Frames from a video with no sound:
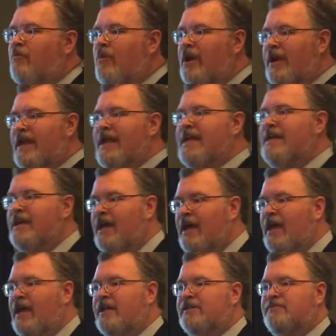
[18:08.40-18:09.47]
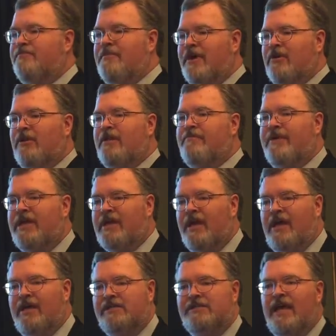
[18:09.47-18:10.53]
what he does merely
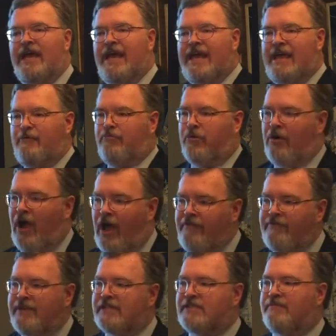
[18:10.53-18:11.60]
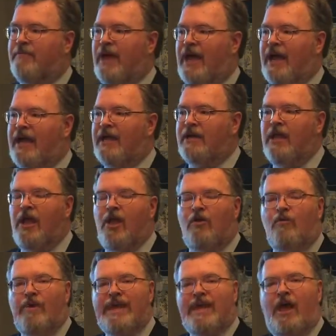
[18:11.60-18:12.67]
because he profits by it.
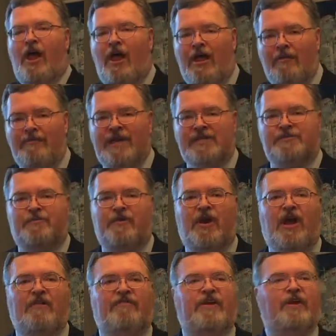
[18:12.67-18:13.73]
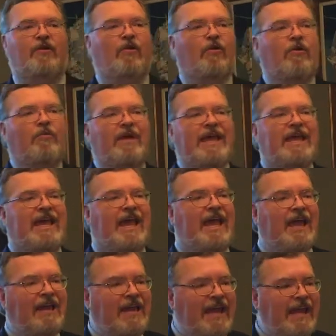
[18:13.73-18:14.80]
We all must profit, or we
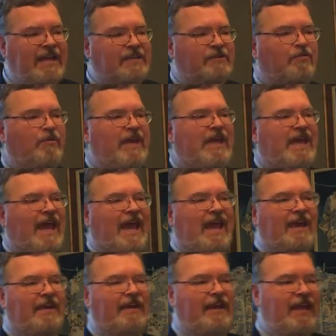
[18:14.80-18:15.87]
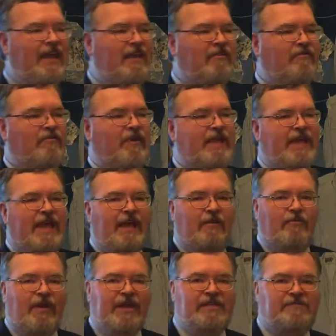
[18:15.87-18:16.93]
can't eat, we can't live, we
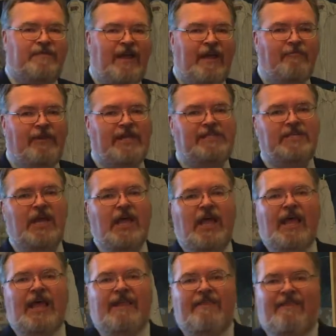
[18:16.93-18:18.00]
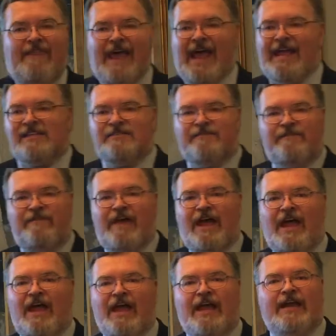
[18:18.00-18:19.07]
can't raise families. That's
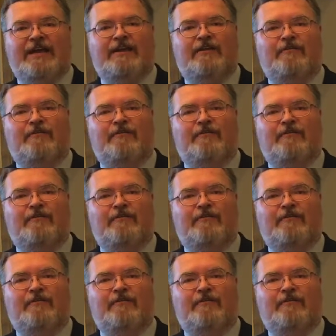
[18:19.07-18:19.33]
fine.